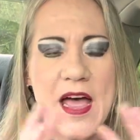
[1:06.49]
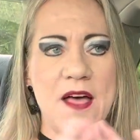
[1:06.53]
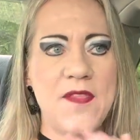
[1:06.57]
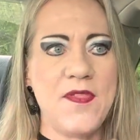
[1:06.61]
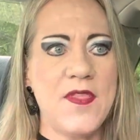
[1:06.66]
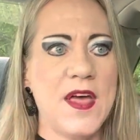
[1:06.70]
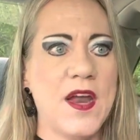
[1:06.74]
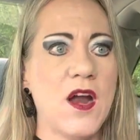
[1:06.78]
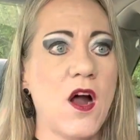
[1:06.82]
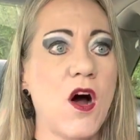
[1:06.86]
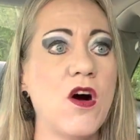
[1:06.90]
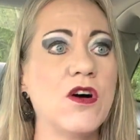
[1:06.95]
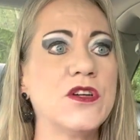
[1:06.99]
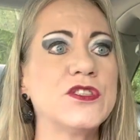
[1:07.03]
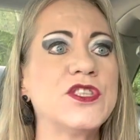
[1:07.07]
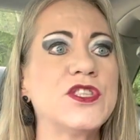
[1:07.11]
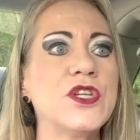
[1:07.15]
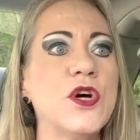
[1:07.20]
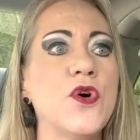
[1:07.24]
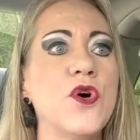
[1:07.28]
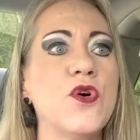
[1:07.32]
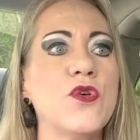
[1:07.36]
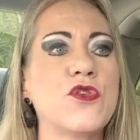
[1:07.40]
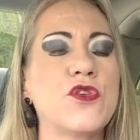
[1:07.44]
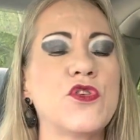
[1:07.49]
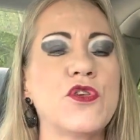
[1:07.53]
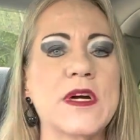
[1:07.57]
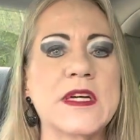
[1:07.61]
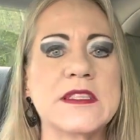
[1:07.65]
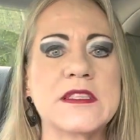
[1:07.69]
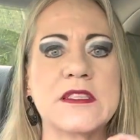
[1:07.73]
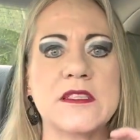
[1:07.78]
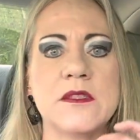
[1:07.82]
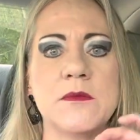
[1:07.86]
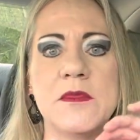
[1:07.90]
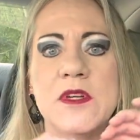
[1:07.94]
and then also tricks
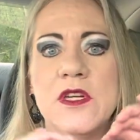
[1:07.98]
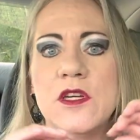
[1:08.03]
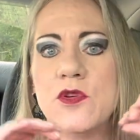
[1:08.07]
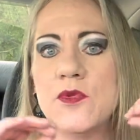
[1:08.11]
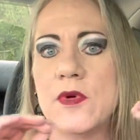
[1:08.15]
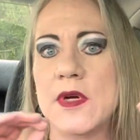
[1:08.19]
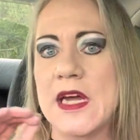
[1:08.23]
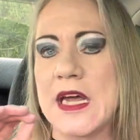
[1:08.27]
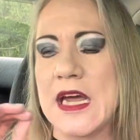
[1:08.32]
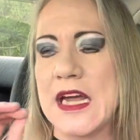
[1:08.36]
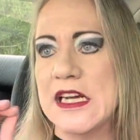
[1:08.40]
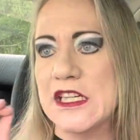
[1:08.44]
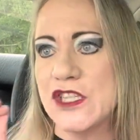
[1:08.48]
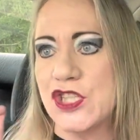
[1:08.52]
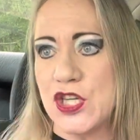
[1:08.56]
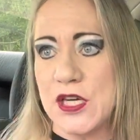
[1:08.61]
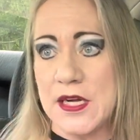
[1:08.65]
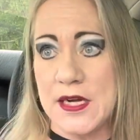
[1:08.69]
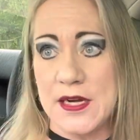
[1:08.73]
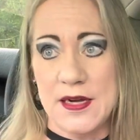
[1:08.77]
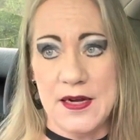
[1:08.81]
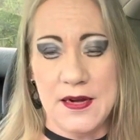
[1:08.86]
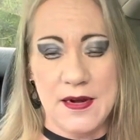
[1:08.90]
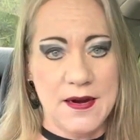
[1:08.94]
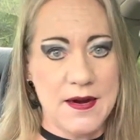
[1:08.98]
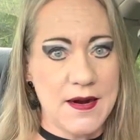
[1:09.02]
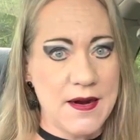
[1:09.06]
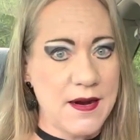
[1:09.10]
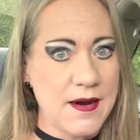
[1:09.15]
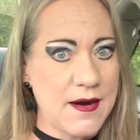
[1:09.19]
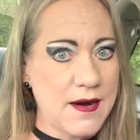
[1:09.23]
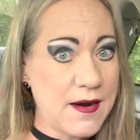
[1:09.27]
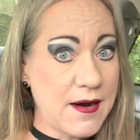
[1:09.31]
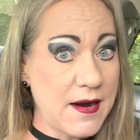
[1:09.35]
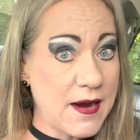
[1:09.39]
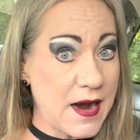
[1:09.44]
them into engaging in
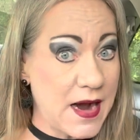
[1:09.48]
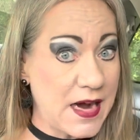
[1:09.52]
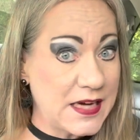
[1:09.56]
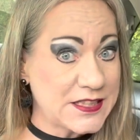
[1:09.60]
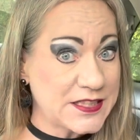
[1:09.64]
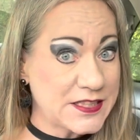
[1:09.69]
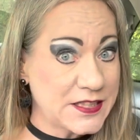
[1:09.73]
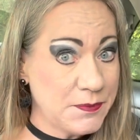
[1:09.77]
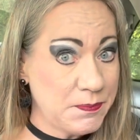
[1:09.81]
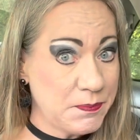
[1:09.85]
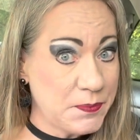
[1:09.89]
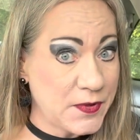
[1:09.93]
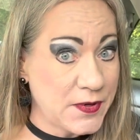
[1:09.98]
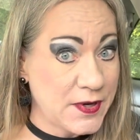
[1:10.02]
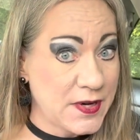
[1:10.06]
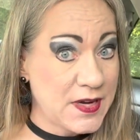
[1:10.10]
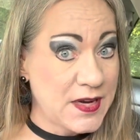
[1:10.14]
gossip.